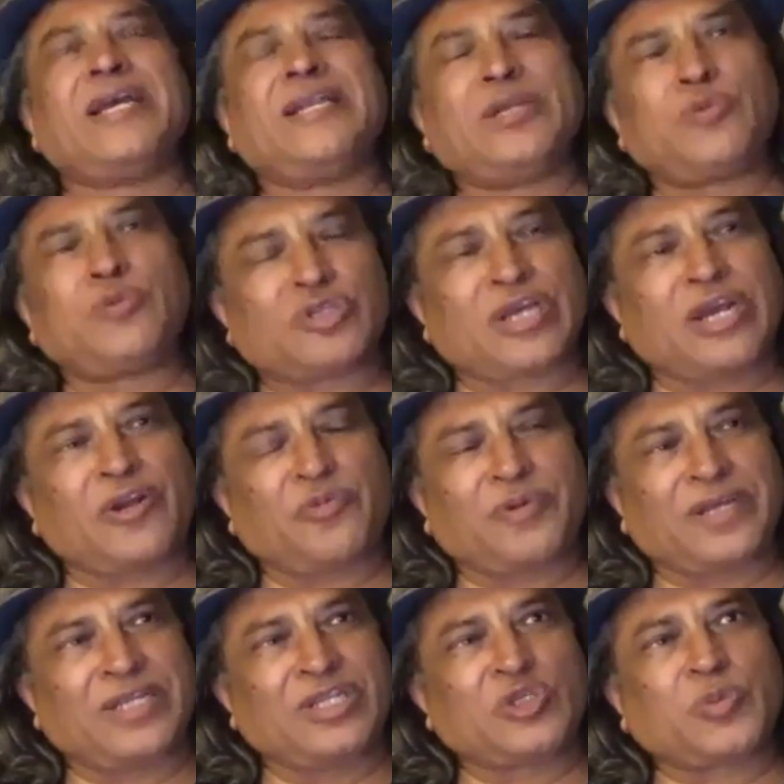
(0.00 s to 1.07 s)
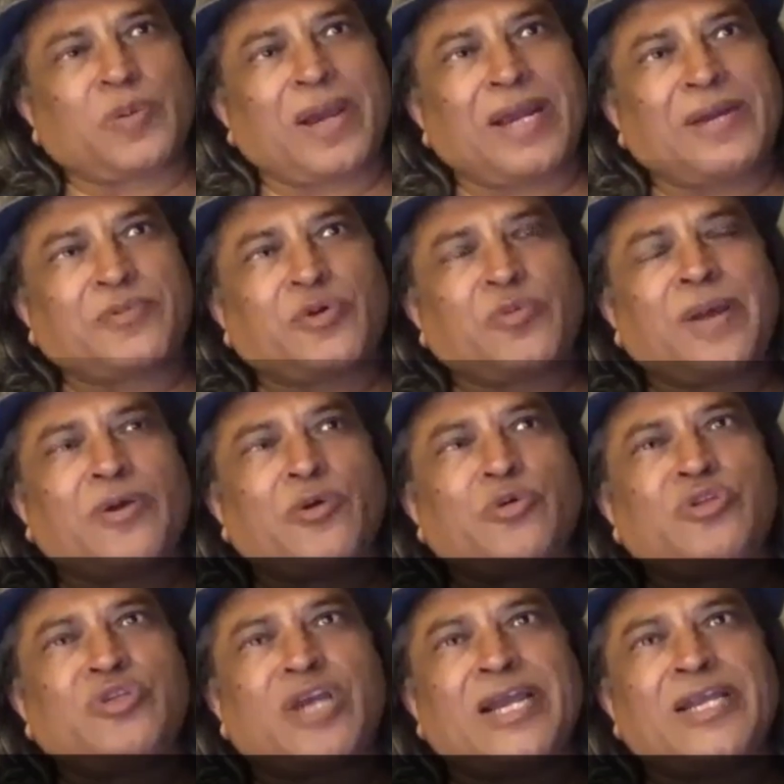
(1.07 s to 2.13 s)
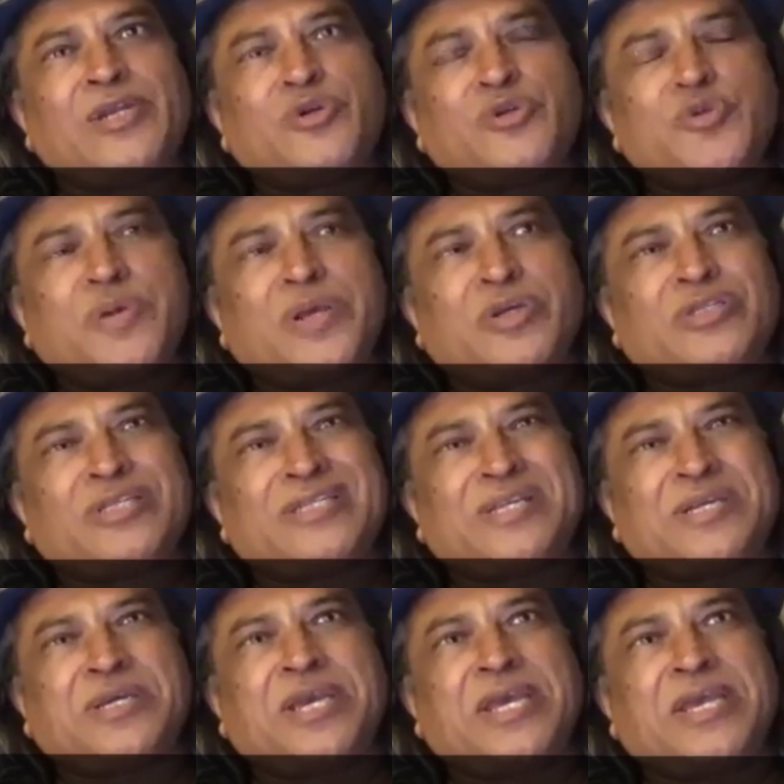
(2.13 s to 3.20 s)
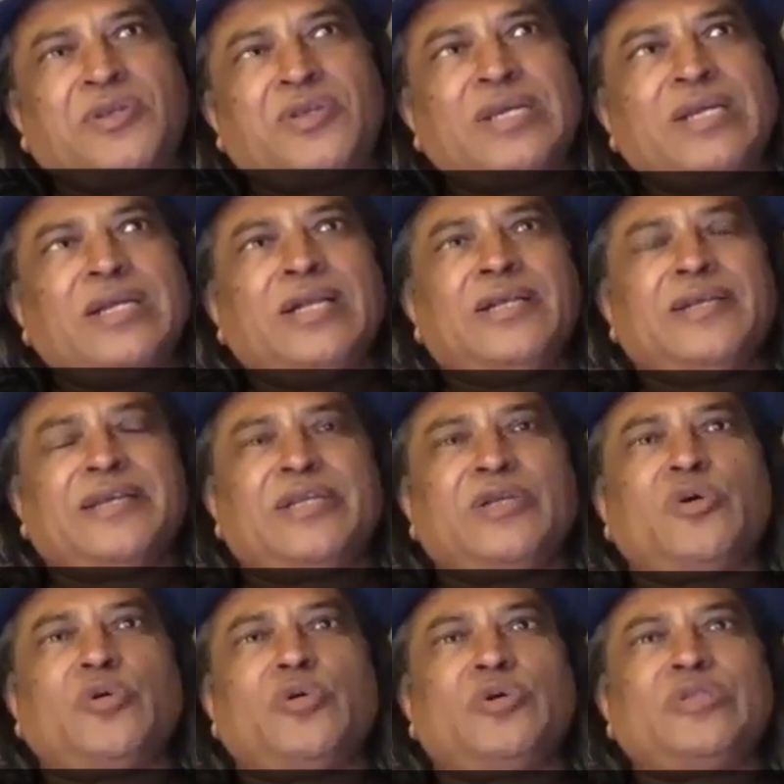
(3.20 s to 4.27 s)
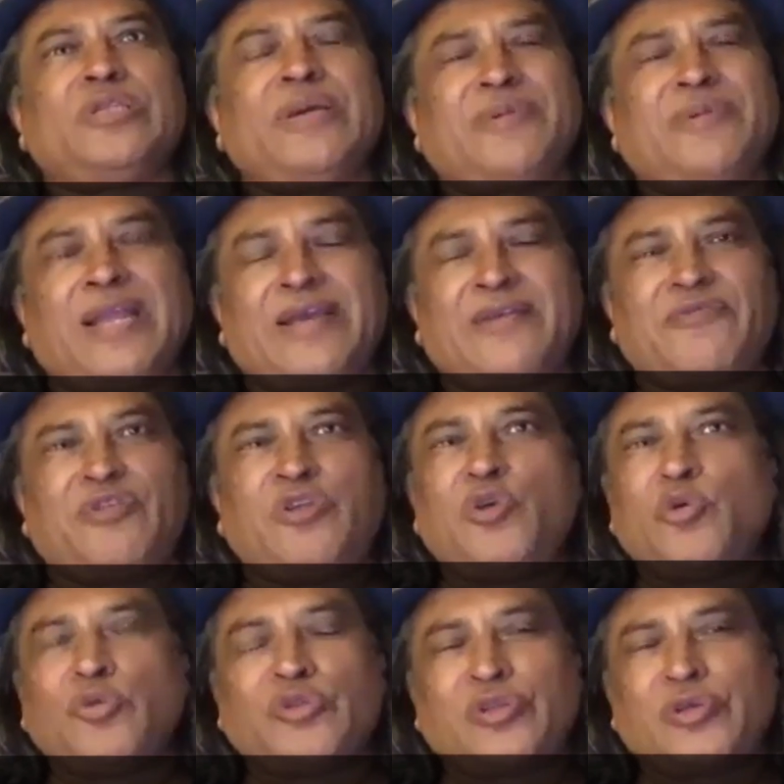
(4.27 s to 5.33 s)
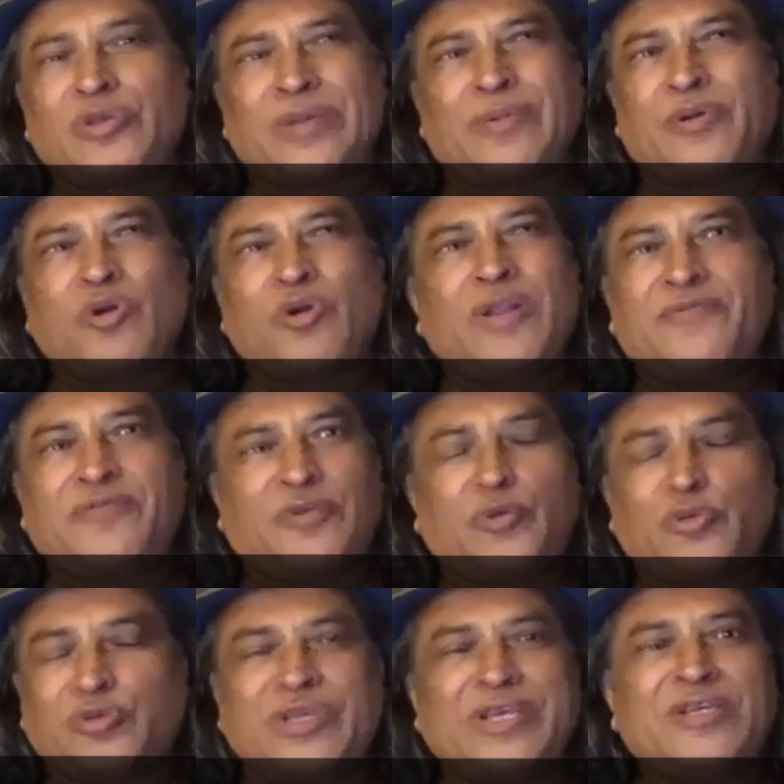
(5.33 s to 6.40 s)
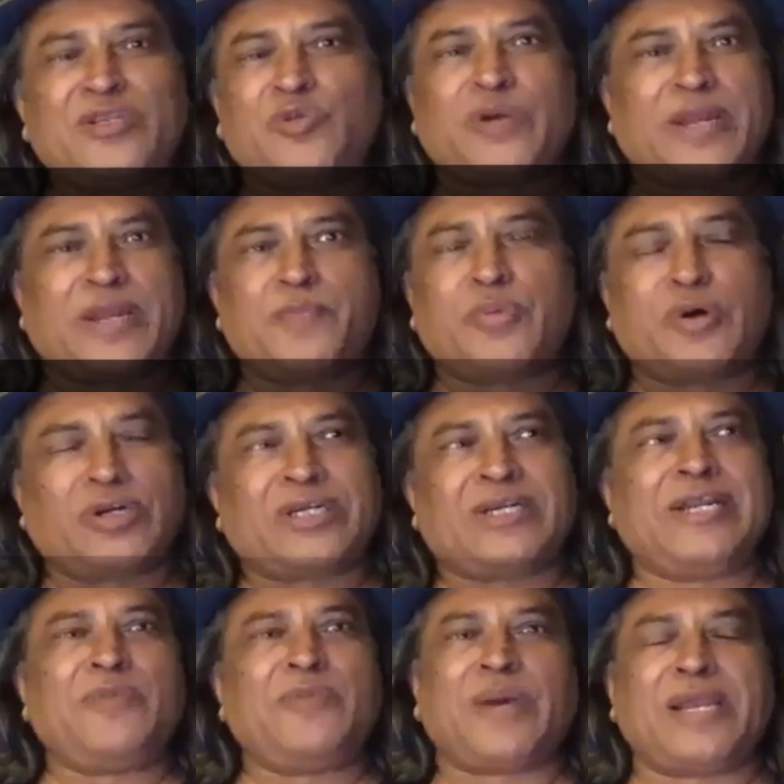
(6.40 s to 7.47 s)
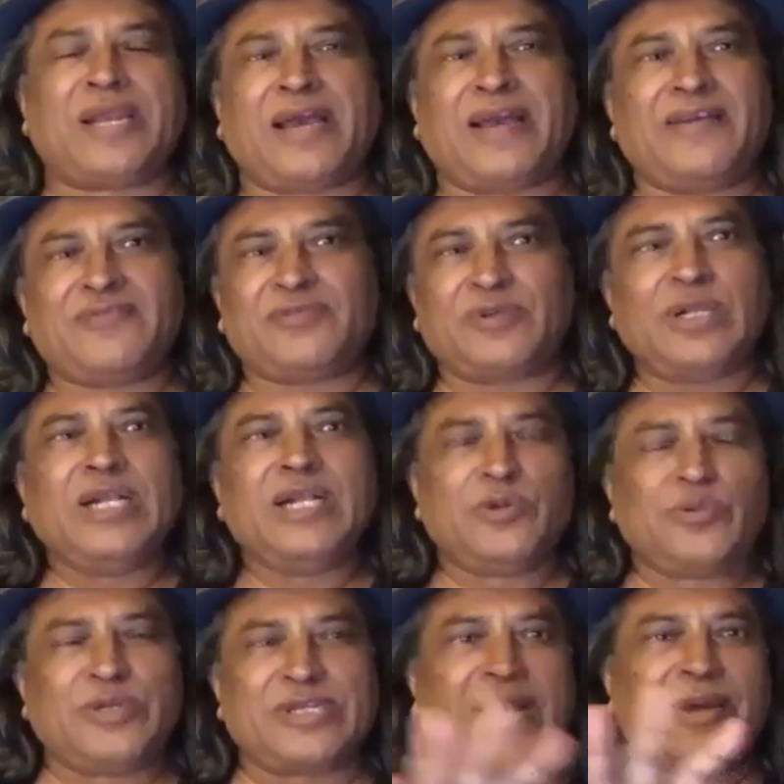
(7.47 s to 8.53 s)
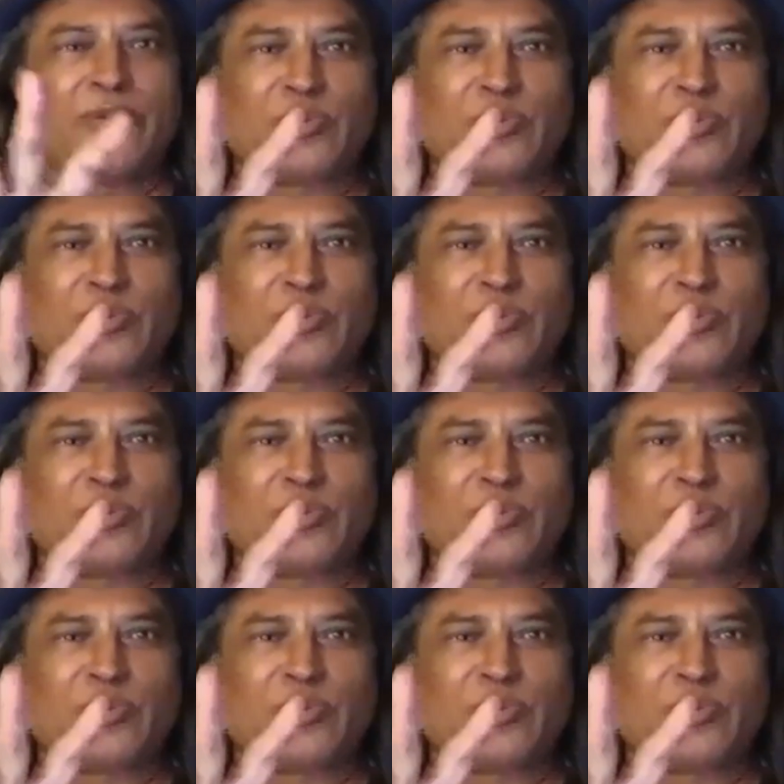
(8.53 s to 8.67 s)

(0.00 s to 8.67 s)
it was kind of inspired from my own childhood, because as a kid, you know, there were like few things were important in my life, which I